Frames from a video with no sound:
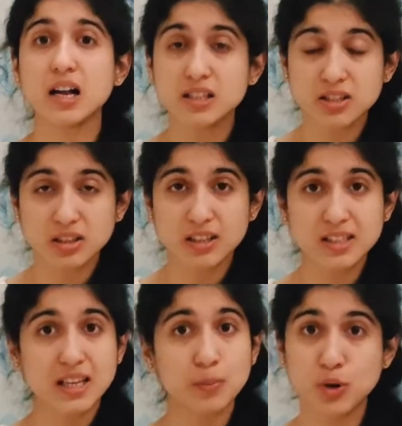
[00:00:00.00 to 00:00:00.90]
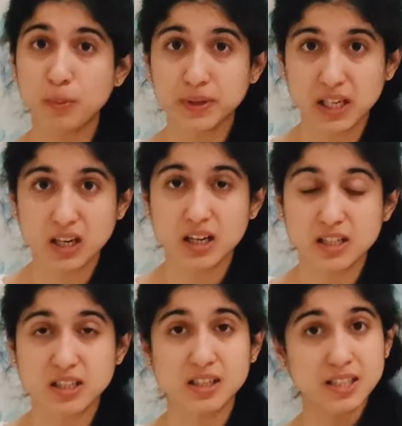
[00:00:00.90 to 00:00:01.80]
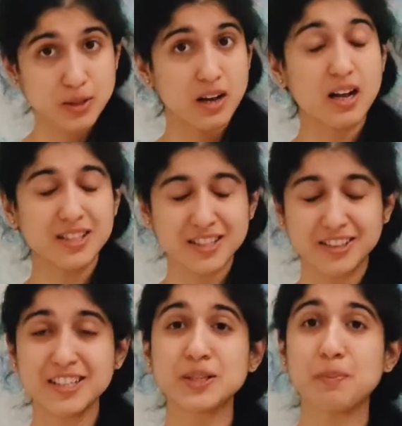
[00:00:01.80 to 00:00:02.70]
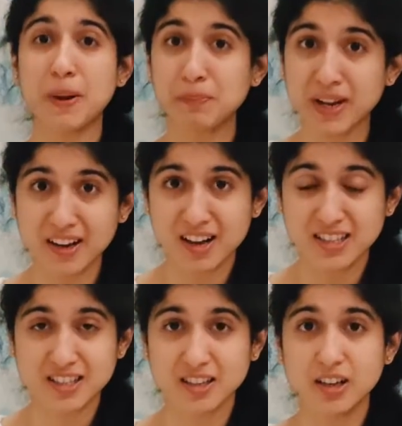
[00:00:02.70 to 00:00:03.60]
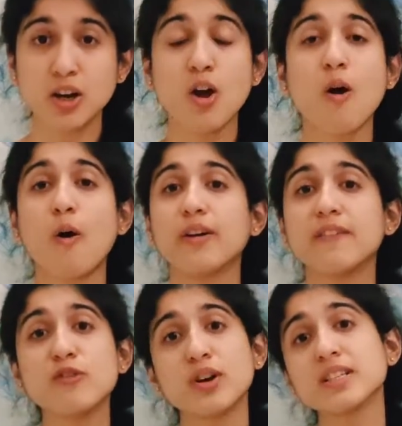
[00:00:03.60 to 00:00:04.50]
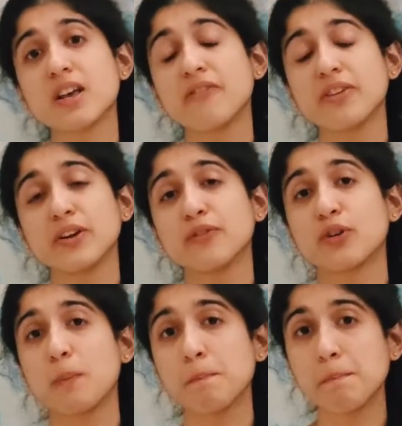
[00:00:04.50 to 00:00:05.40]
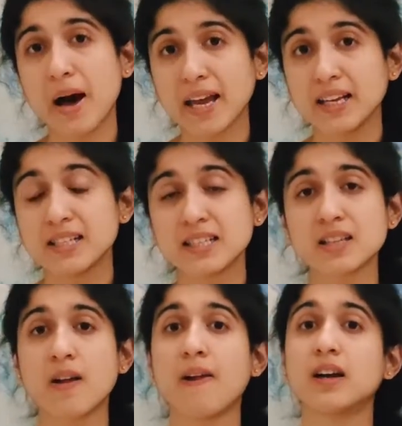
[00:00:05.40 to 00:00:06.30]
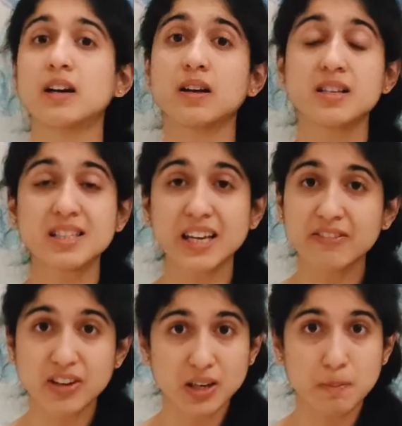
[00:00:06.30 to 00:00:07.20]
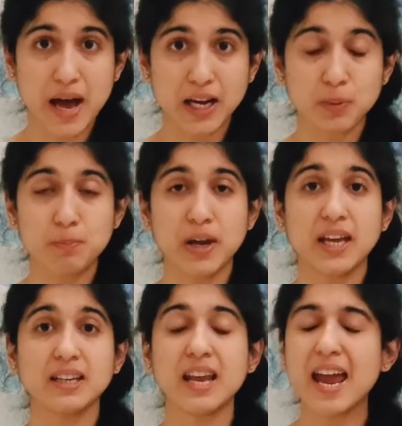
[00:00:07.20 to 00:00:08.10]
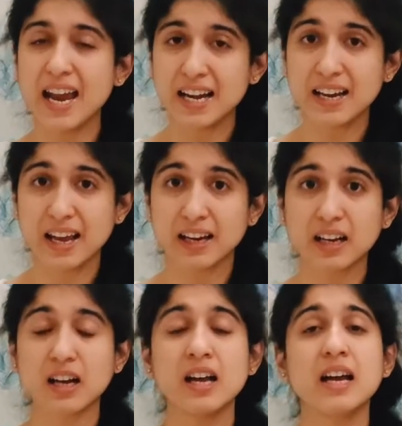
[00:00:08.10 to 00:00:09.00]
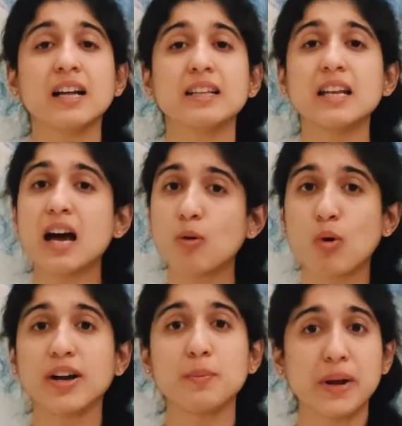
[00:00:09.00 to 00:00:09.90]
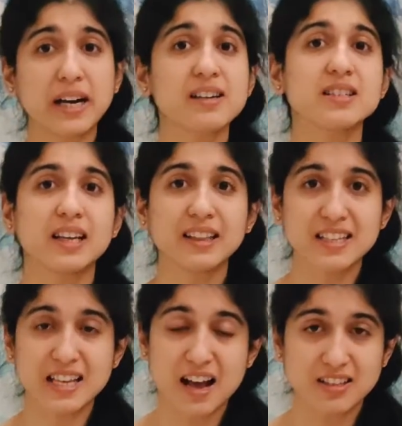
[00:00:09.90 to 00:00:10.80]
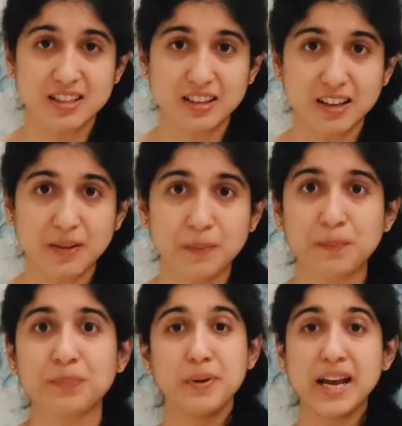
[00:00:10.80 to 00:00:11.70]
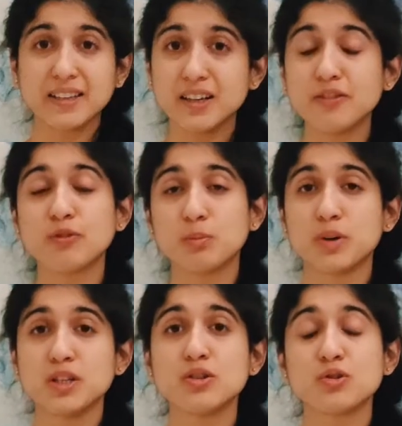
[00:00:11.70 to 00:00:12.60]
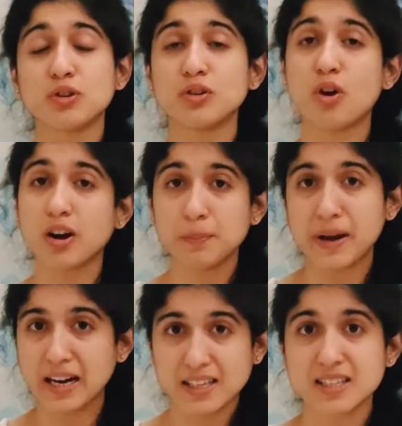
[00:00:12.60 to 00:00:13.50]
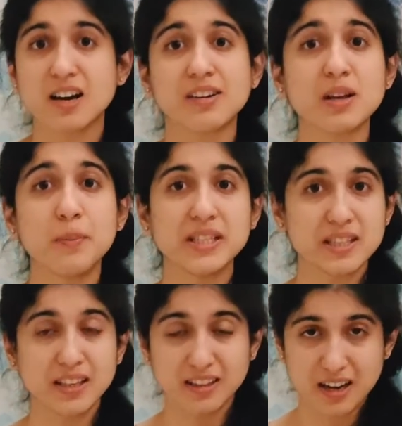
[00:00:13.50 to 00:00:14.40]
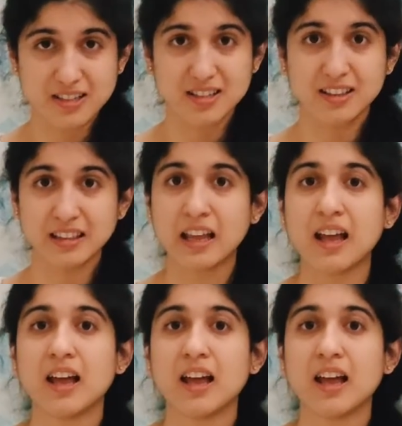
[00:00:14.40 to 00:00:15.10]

ulcers, abdominal ulcers, peptic ulcer, or if you are suffering from piles, severe back pain, headache, then avoid practicing this asana. Pregnant women should not practice Ardha Matsyendrasana.